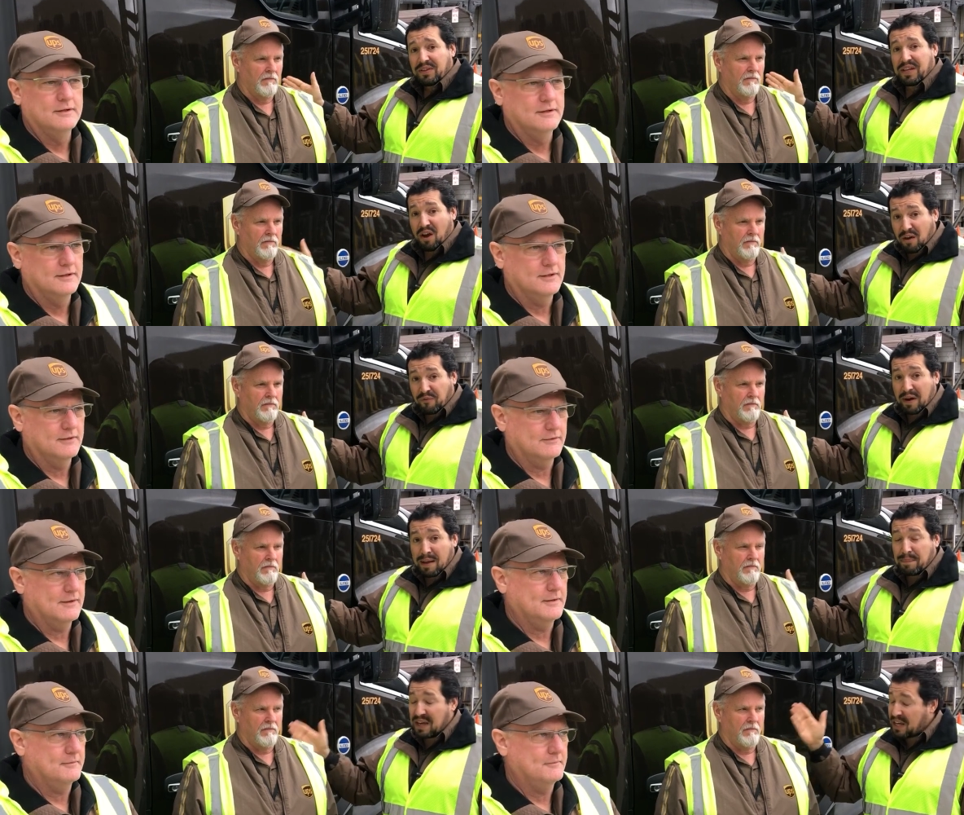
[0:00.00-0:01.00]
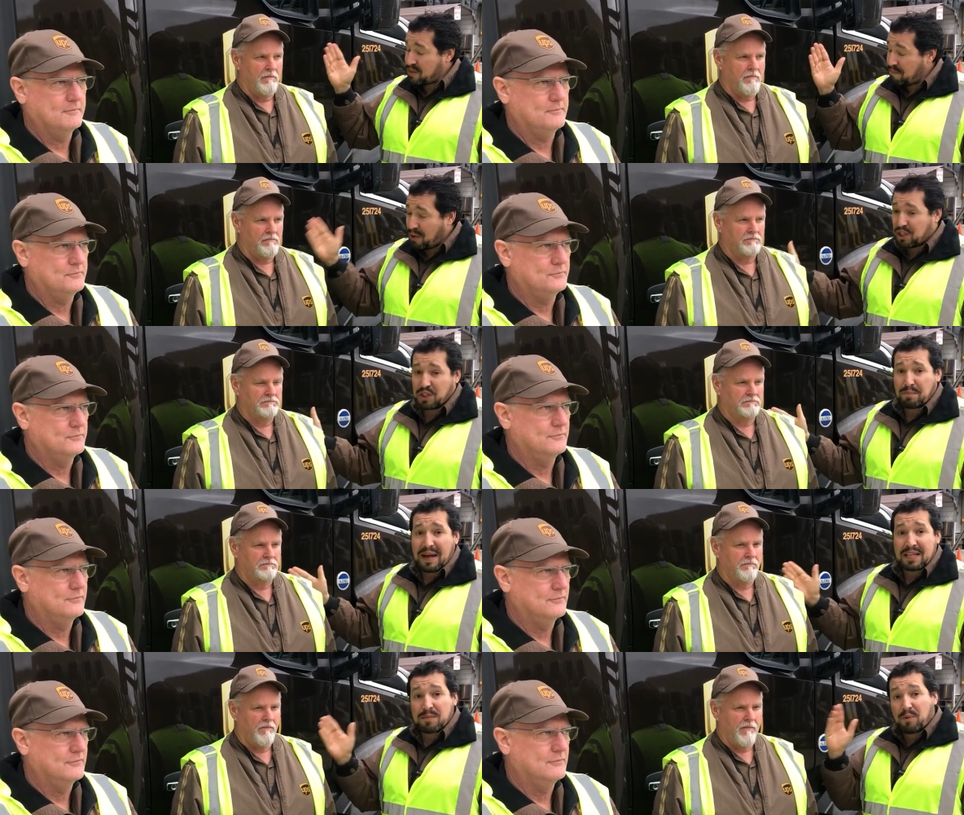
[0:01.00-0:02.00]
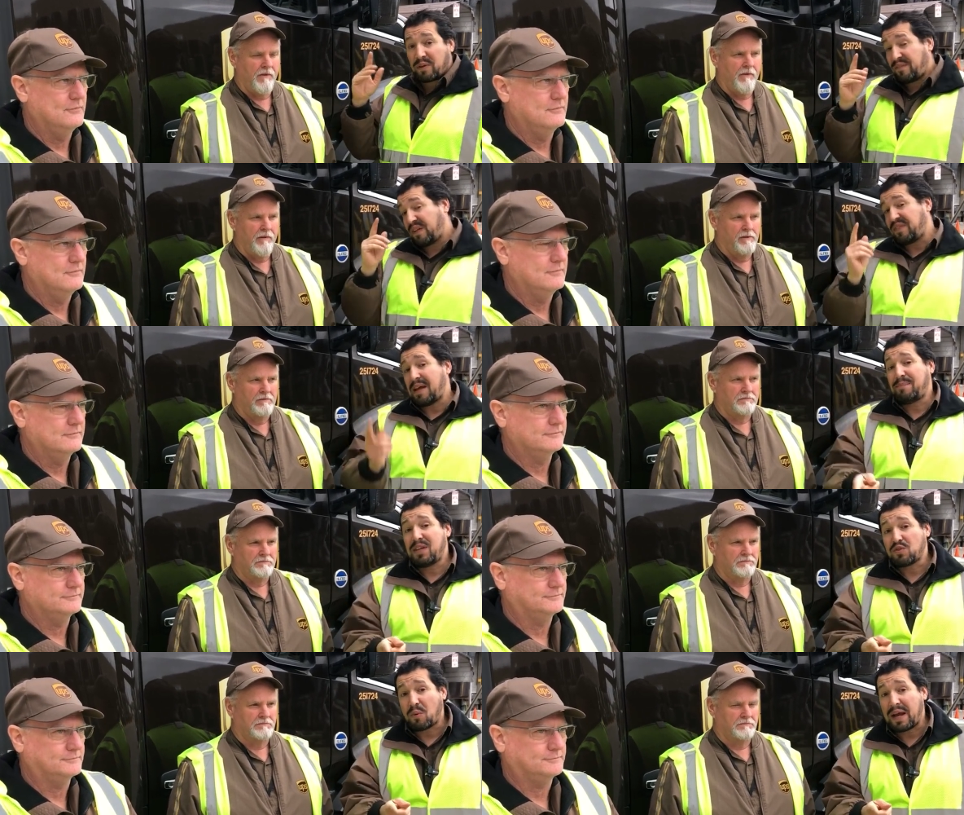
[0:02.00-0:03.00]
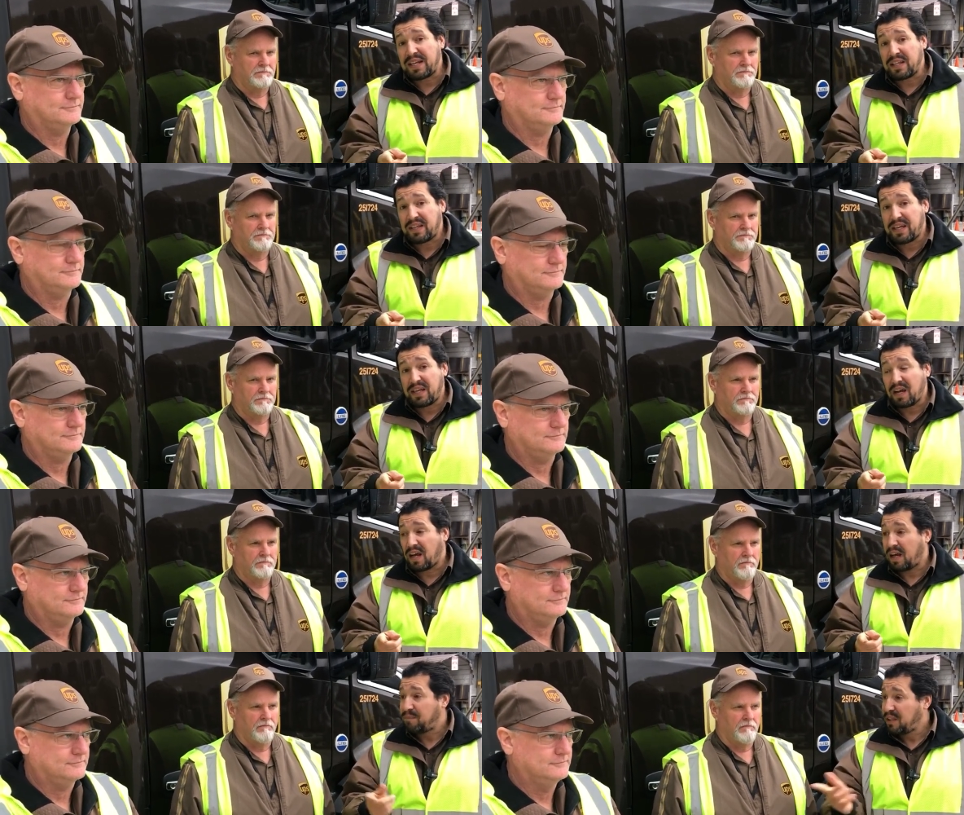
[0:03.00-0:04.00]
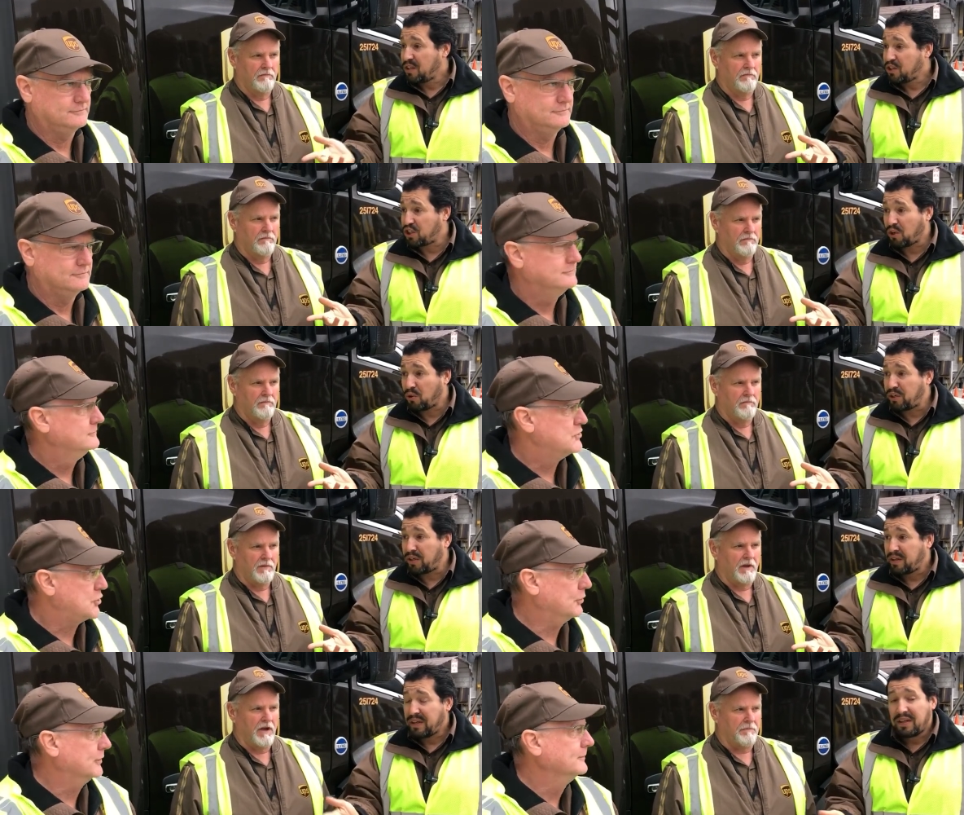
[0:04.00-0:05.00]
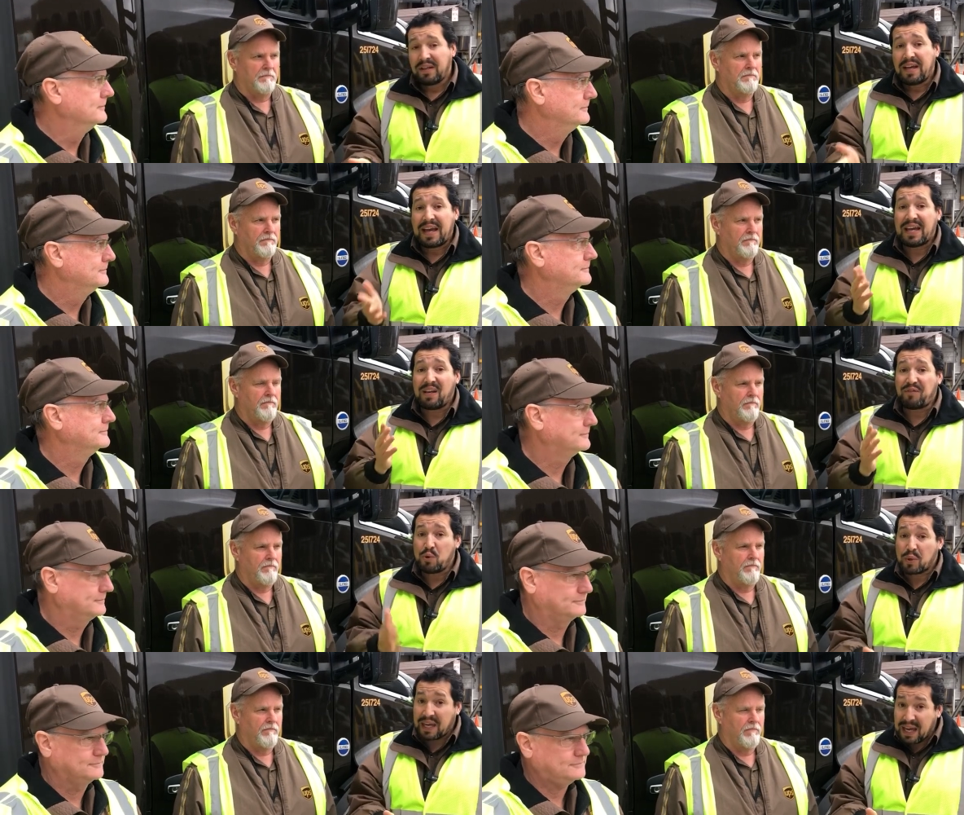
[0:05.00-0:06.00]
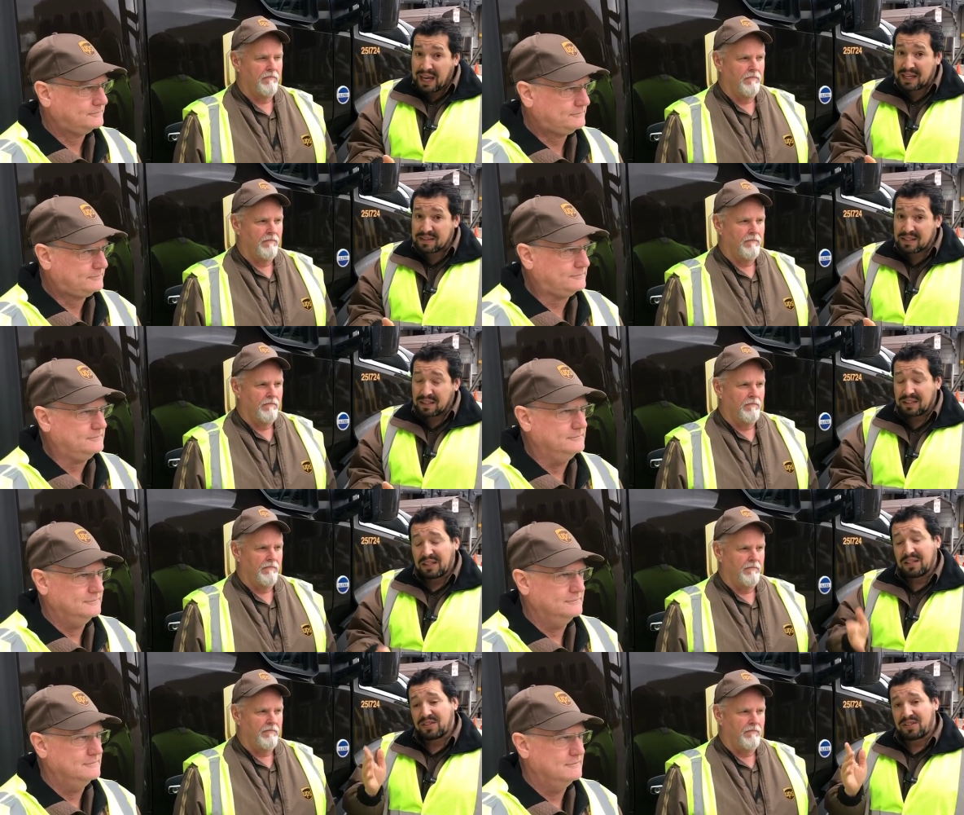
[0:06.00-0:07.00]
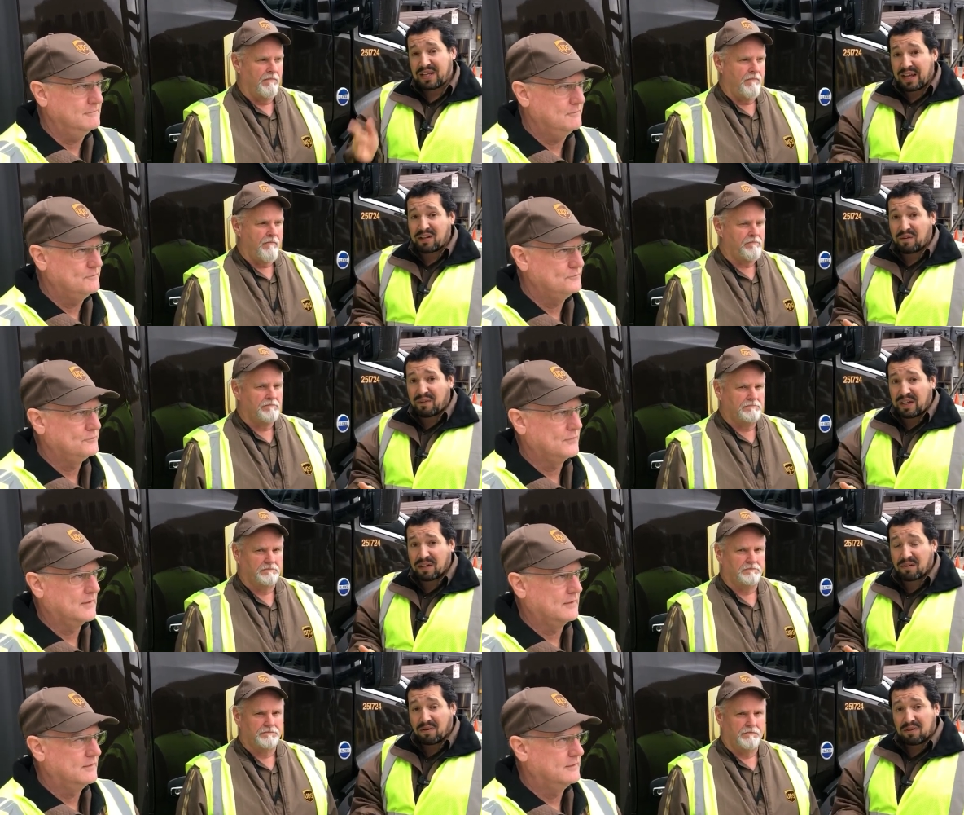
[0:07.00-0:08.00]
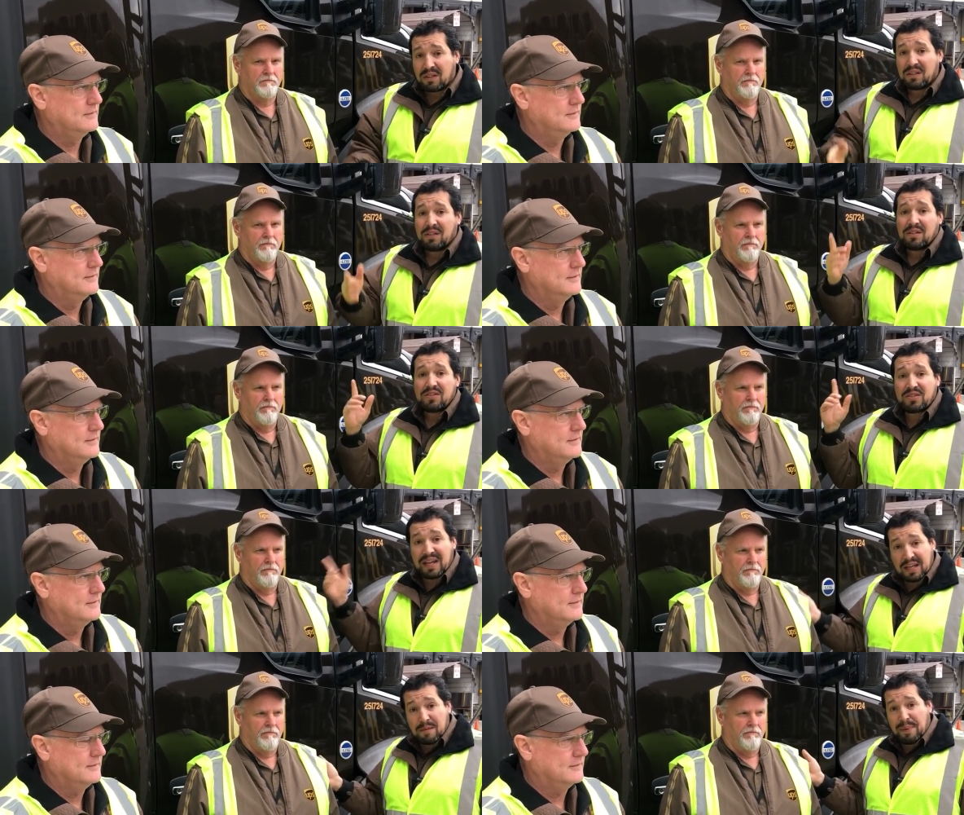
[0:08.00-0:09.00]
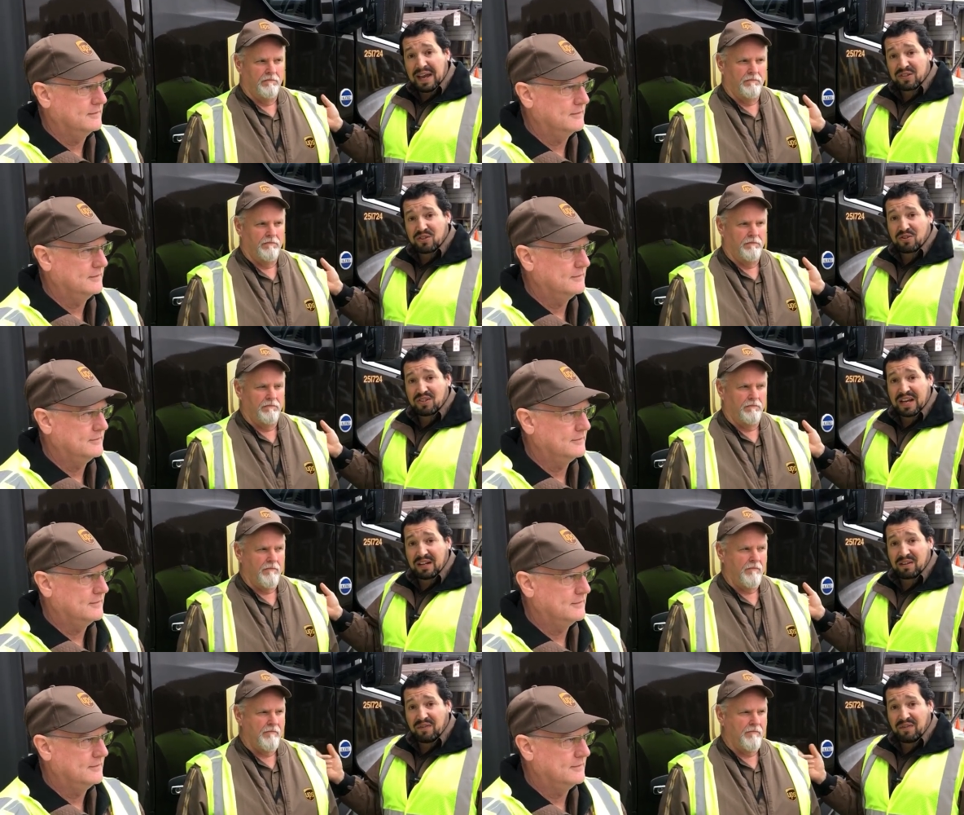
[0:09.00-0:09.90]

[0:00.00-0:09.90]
Speaker 1: the off ramp as much as possible, even if that means riding the uh, the shoulder. shoulder. Yeah. And if you can't, stay in your vehicle, stay on the passenger side of the